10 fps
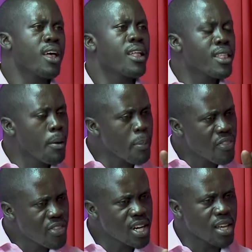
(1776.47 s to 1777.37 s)
Number
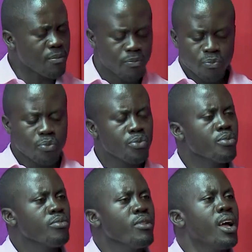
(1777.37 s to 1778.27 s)
three,
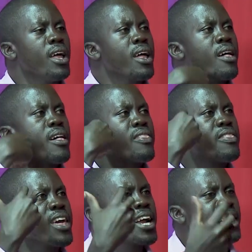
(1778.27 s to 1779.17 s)

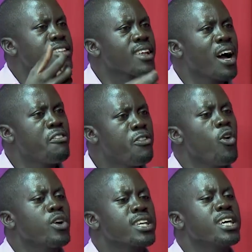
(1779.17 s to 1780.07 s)
there is a
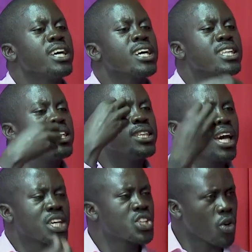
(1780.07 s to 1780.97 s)
fault
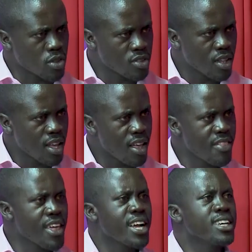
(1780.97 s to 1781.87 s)
detections.
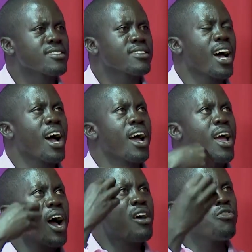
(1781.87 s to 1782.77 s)
There is
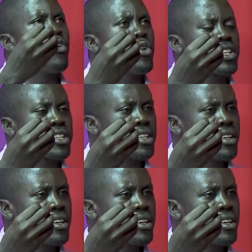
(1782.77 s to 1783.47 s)
a fault,